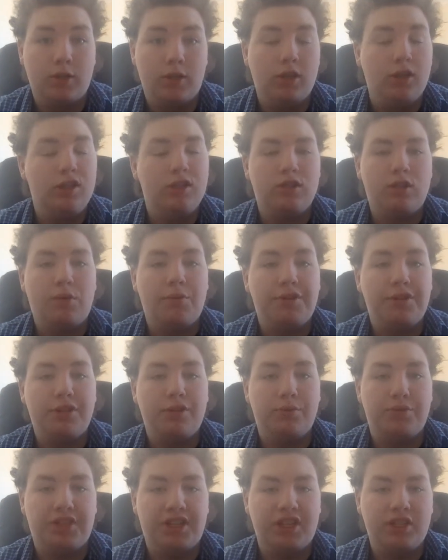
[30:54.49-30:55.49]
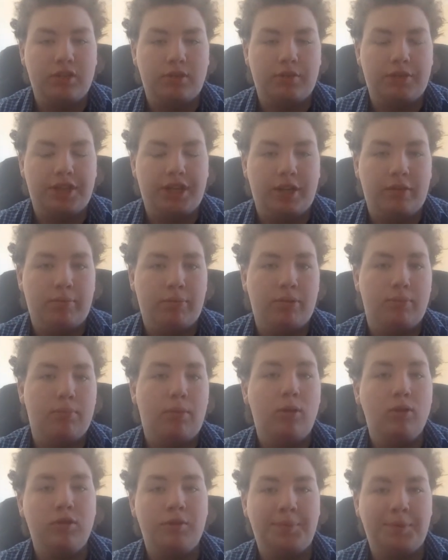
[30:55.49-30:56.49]
Sorry to use Hitler again, but
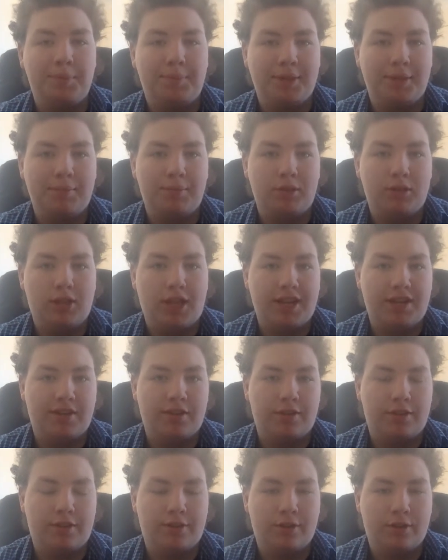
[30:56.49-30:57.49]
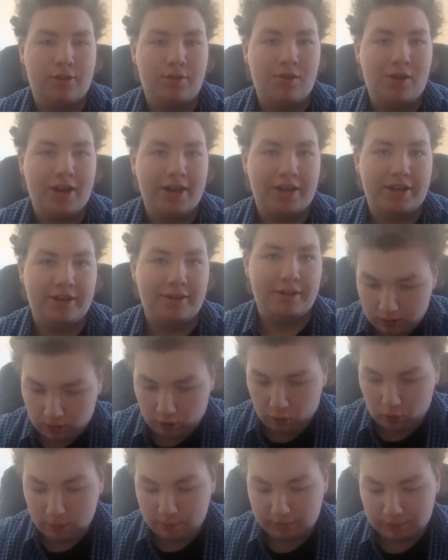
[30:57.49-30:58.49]
multiple people liked the Third Reich.
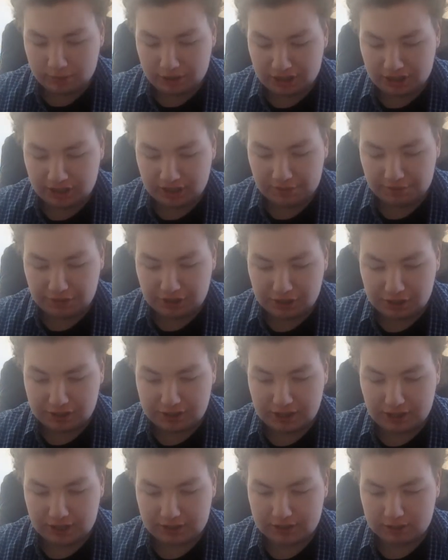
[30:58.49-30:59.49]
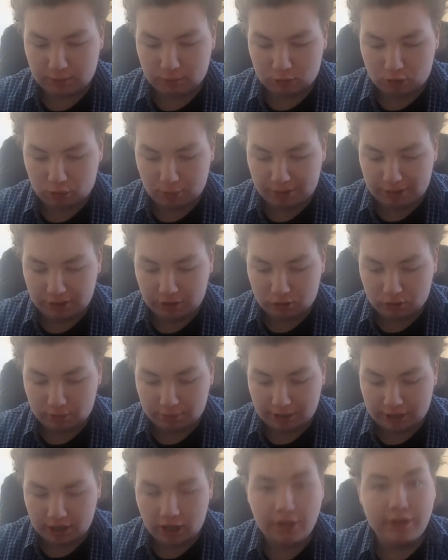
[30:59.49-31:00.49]
Oh, he left the exact same comment on
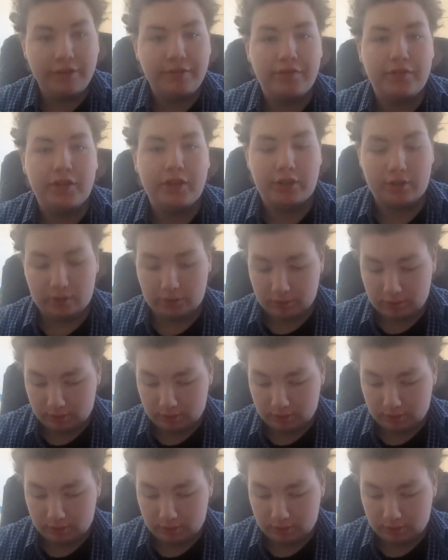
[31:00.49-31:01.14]
my other video.